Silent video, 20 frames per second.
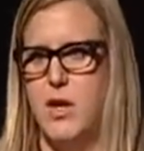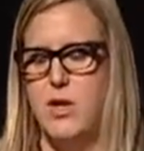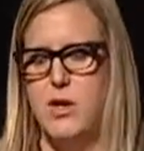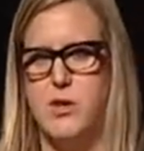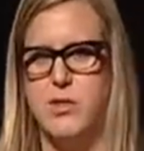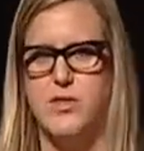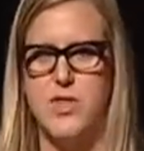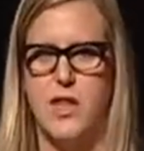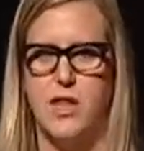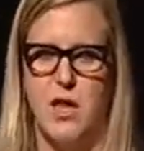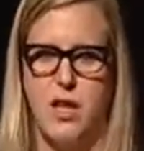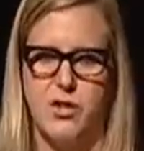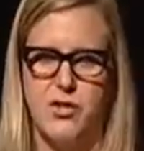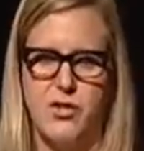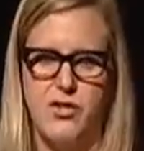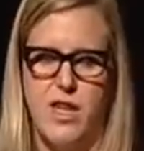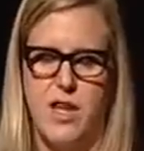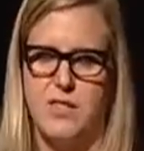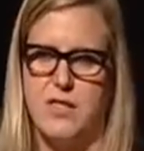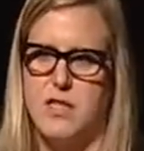You sell
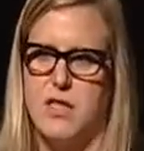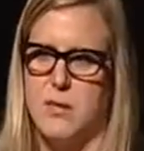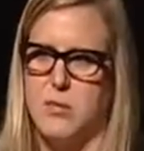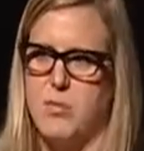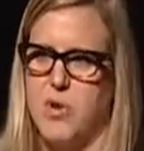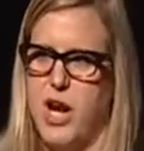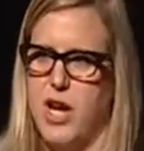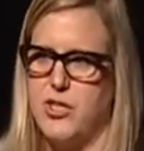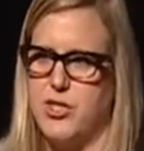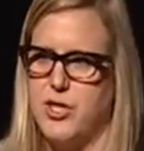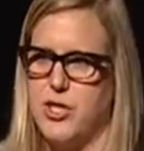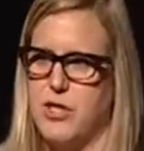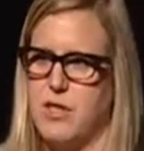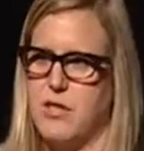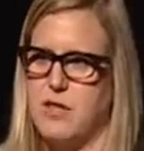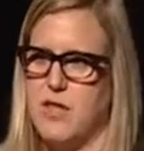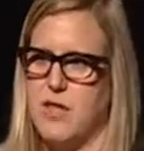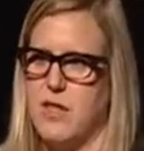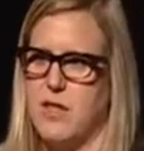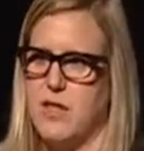100,000
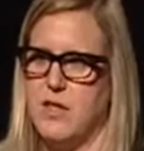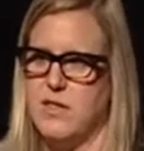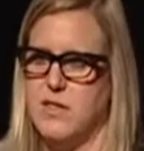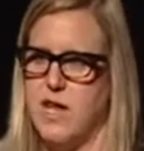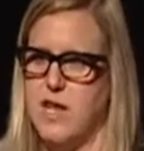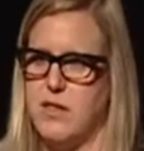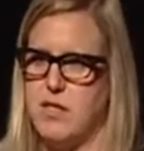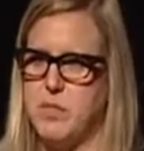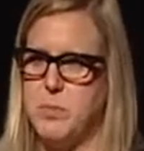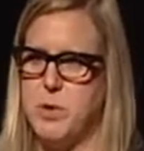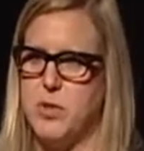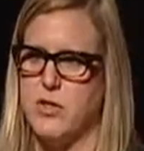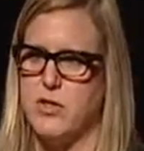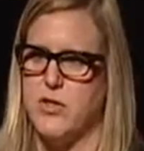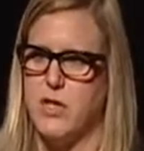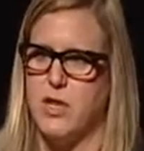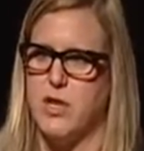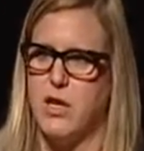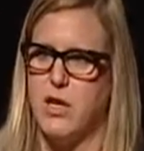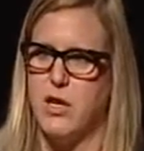impressions, and the
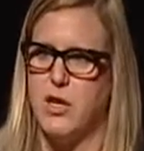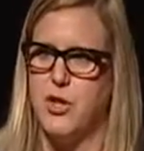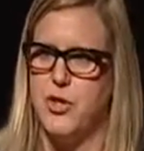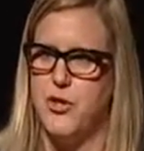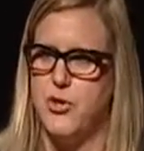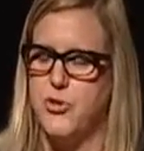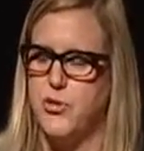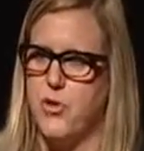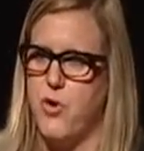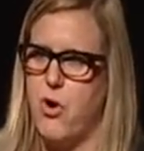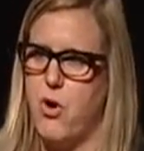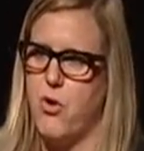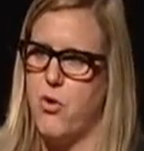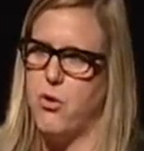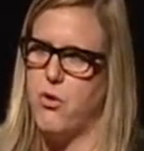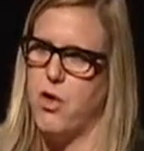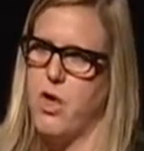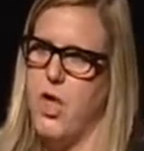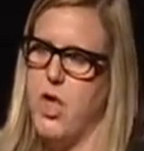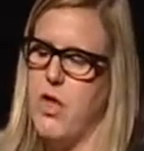salesperson can
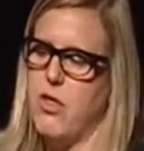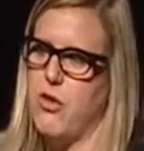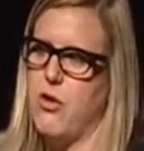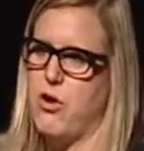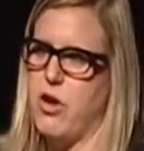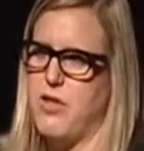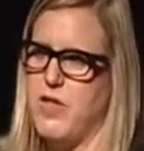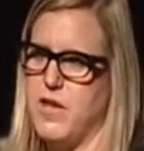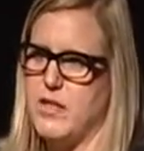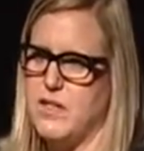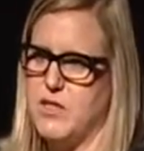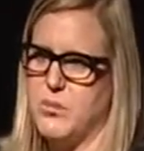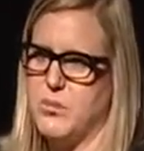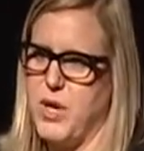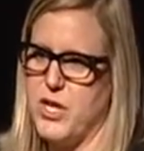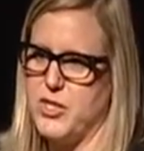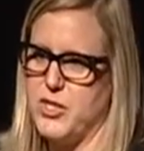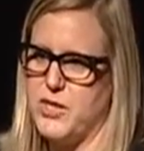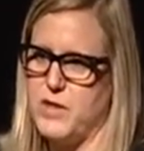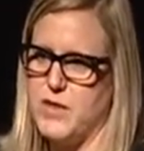control 30,000
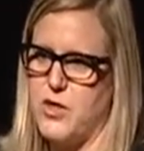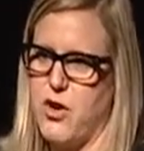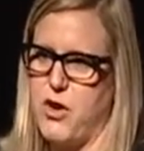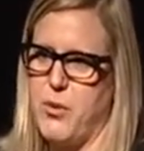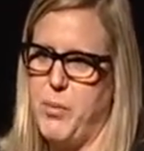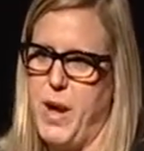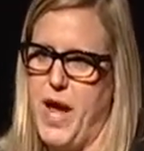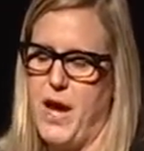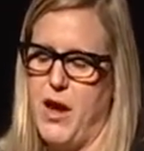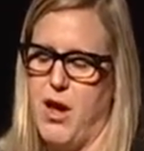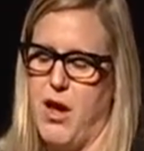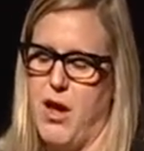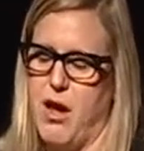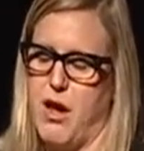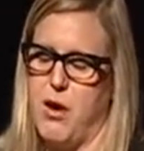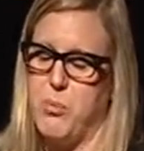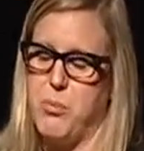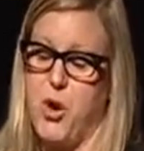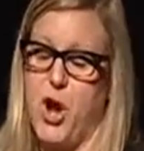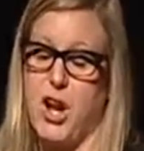impressions go
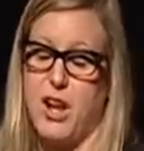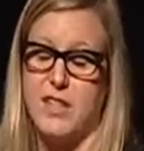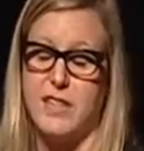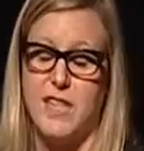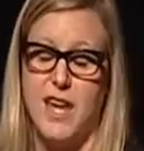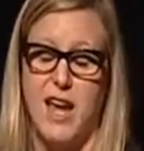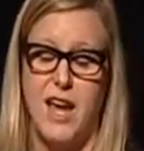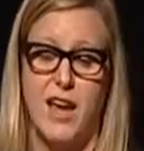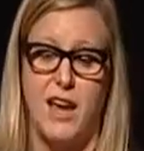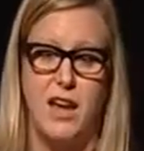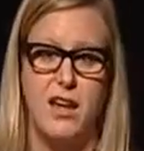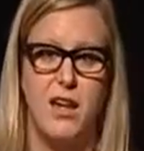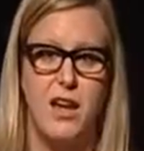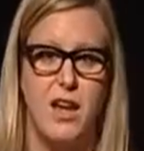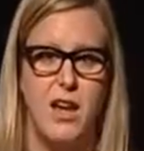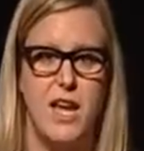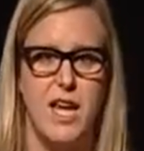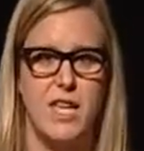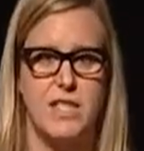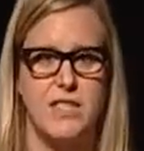to product A,
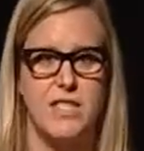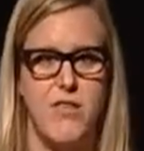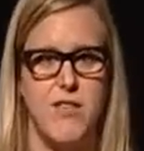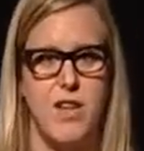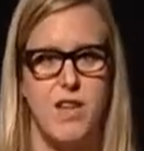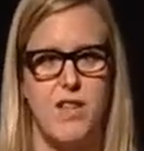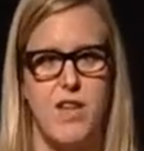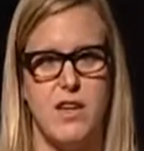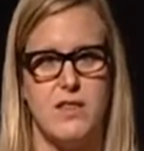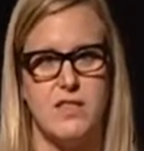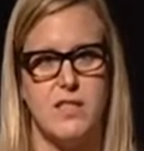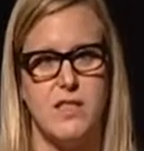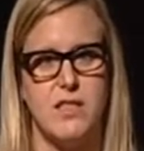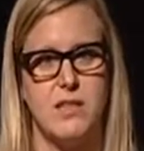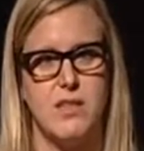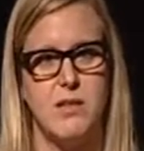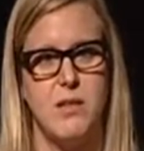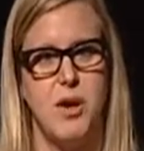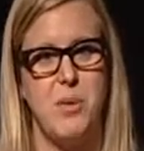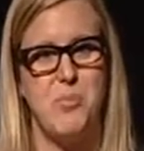and
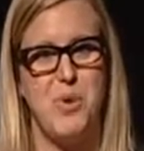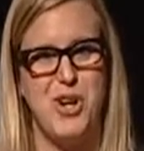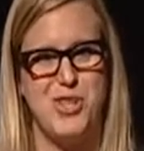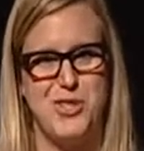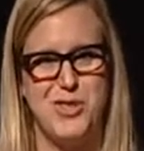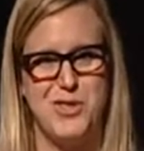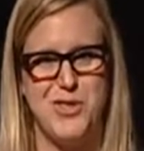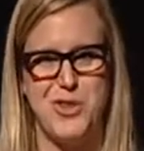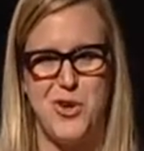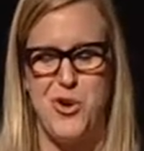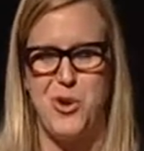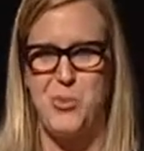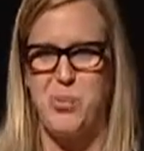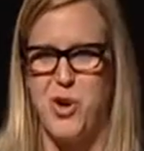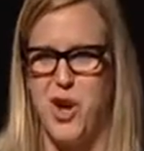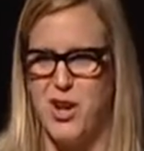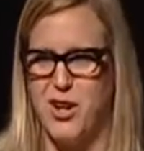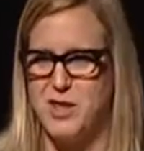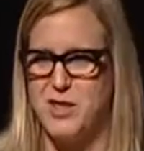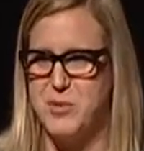70,000 impressions go to
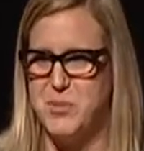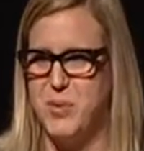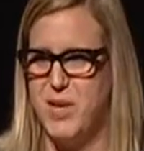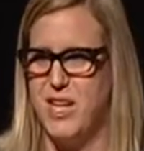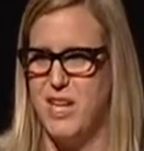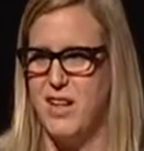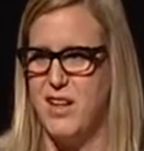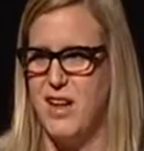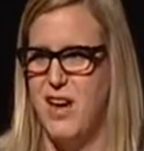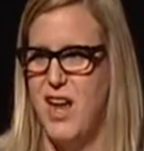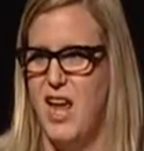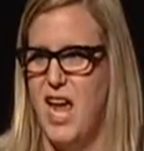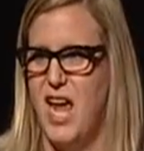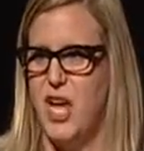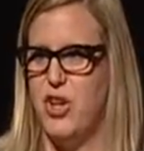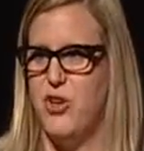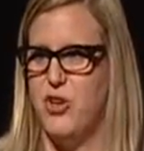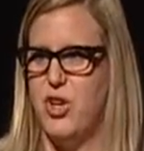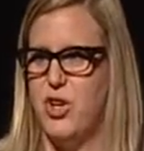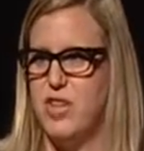product B.
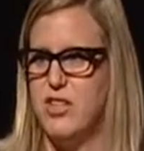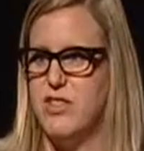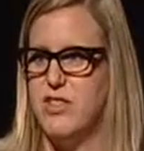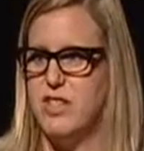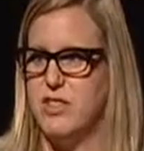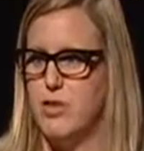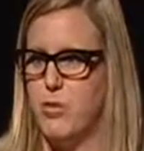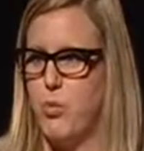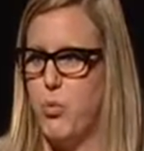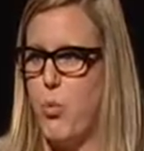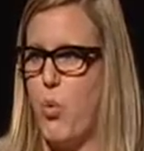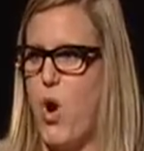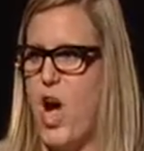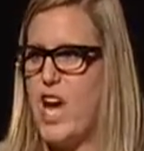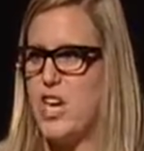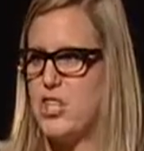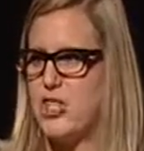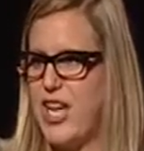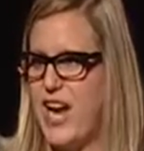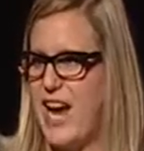And you can
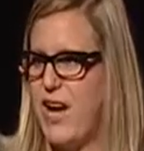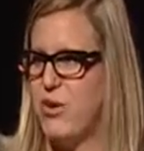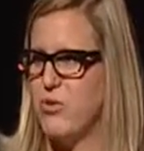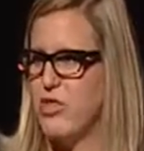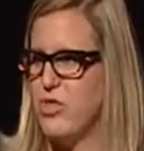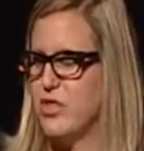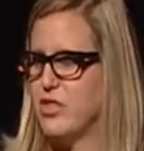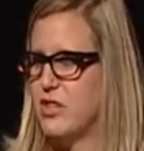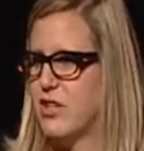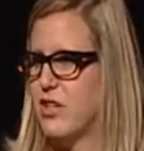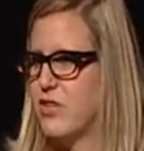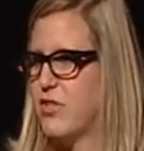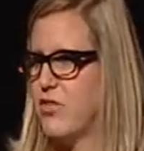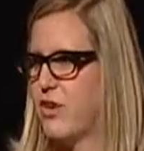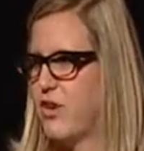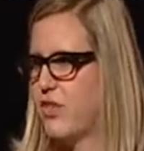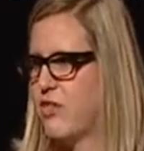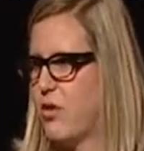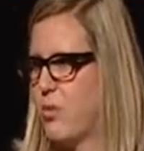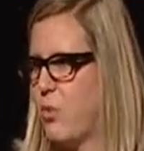wash out
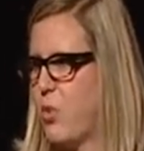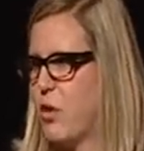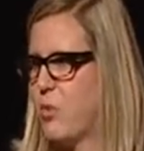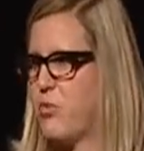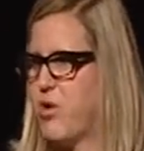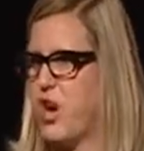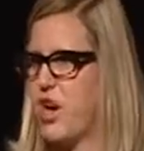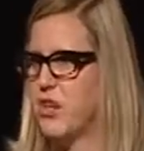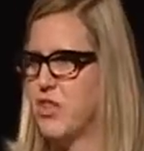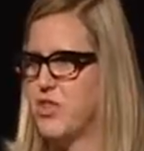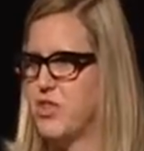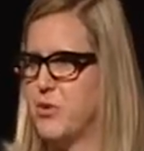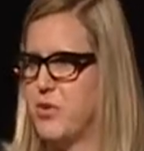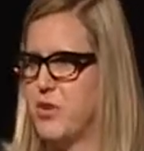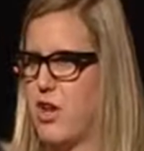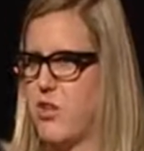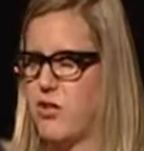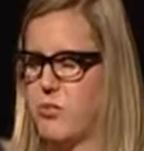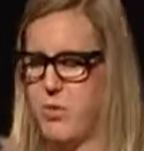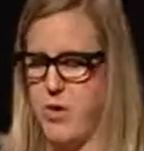delivery from one product to
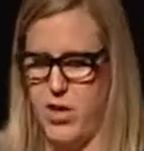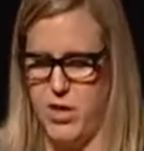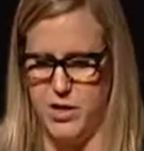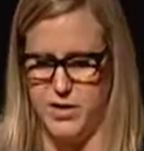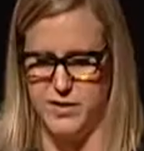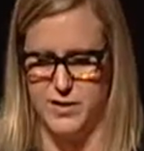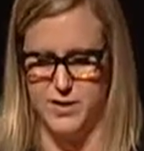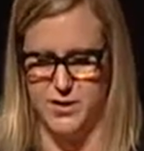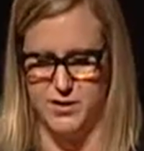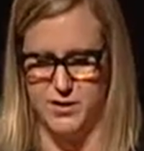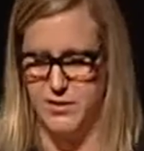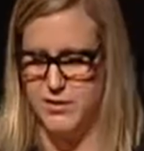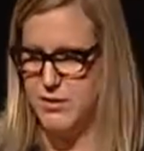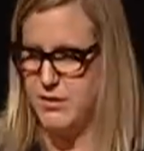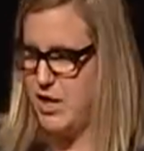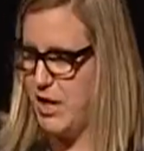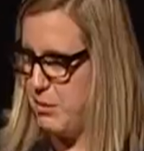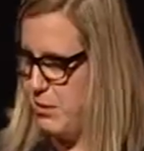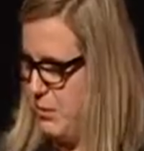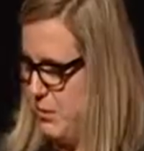another product.
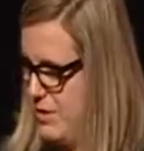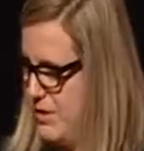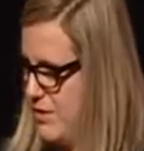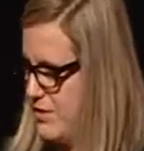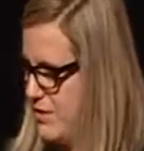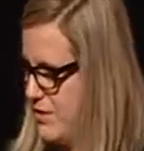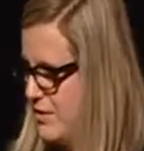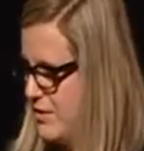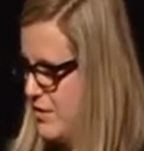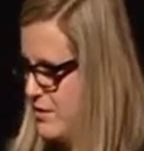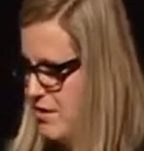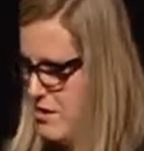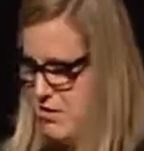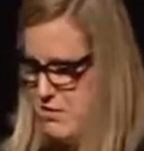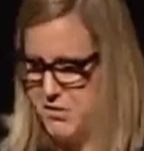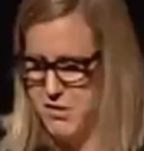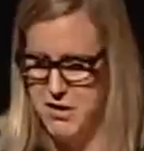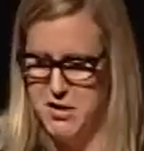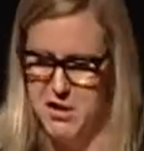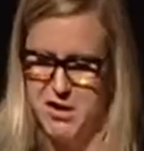KBB does this
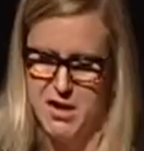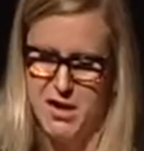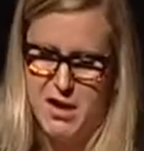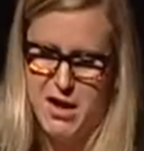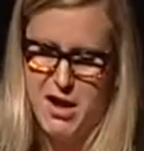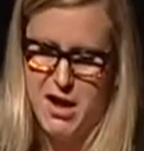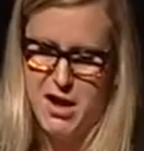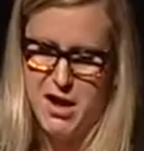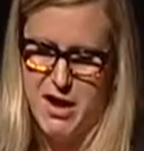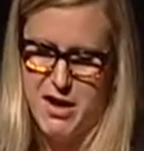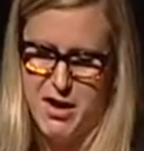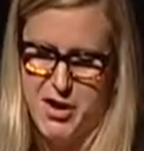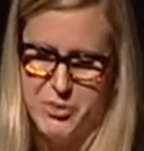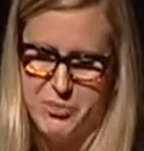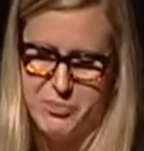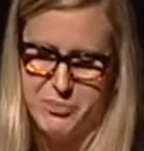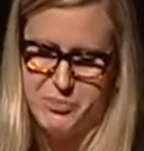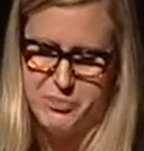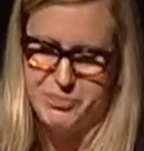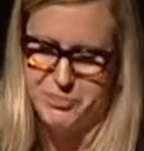a
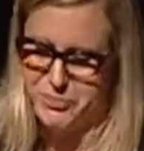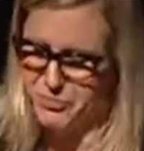lot.